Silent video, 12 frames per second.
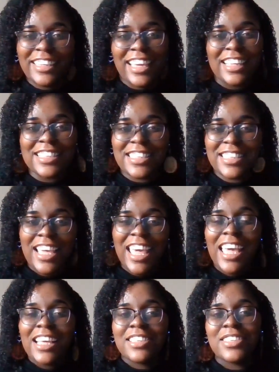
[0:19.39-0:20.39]
Yes.
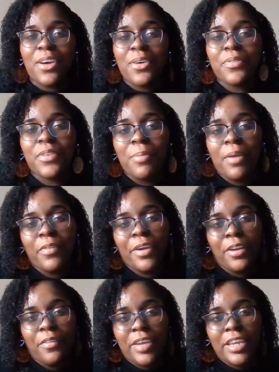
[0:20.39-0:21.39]
So if you're my
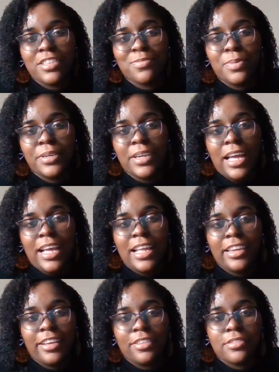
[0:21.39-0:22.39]
friend on Facebook, I
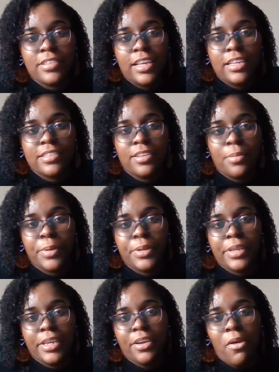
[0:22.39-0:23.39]
announced last
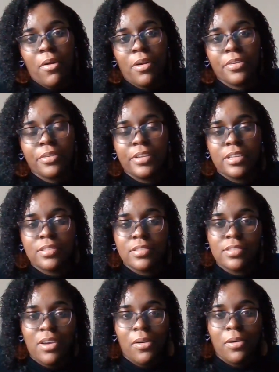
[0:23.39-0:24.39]
summer that Carter
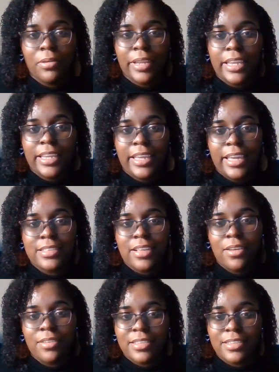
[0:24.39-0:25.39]
doesn't talk and he has
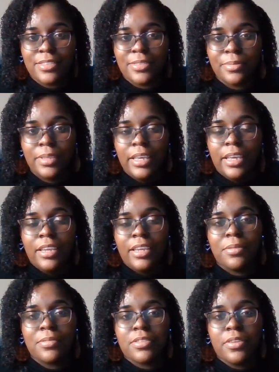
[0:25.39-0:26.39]
autism.
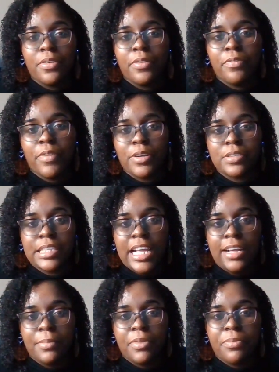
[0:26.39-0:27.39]
It was the first
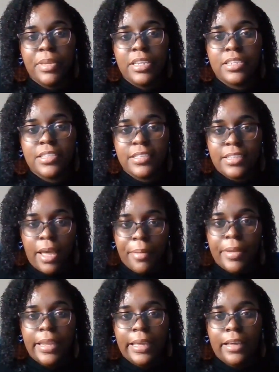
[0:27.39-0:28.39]
time of me just
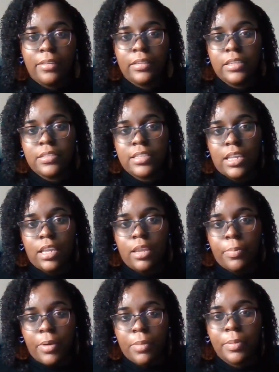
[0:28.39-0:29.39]
coming out and saying
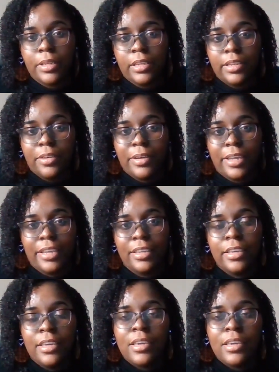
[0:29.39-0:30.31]
it publicly, okay?